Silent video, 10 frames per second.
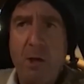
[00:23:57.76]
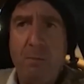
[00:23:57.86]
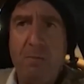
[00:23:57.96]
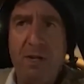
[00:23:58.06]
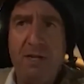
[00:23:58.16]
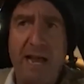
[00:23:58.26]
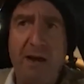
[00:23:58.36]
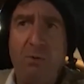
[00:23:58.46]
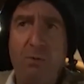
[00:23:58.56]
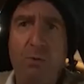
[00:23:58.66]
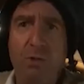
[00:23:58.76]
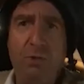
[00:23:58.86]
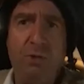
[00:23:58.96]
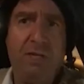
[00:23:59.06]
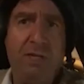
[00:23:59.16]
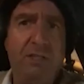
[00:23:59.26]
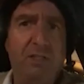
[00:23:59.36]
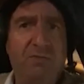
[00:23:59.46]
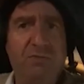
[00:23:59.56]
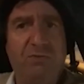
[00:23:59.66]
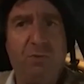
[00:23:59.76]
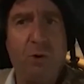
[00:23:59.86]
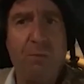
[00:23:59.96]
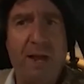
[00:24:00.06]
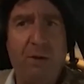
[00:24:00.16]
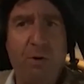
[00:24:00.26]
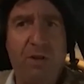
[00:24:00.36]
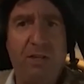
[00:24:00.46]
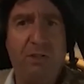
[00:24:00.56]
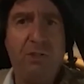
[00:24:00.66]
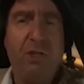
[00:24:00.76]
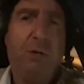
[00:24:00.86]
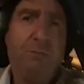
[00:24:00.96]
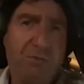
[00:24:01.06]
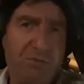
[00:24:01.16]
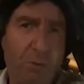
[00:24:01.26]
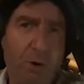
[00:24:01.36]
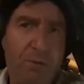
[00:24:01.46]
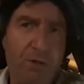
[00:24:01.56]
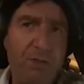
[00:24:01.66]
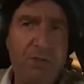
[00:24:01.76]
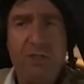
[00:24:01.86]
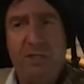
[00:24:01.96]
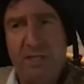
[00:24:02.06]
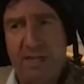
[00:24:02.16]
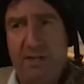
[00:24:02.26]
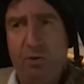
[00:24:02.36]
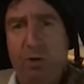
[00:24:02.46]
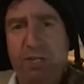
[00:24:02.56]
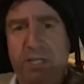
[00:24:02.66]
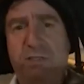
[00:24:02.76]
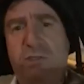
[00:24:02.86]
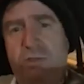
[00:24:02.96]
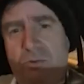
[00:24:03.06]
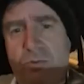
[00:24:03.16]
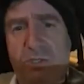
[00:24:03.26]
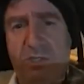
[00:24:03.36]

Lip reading: But now we're doing it in a different format, where there's performers and an audience with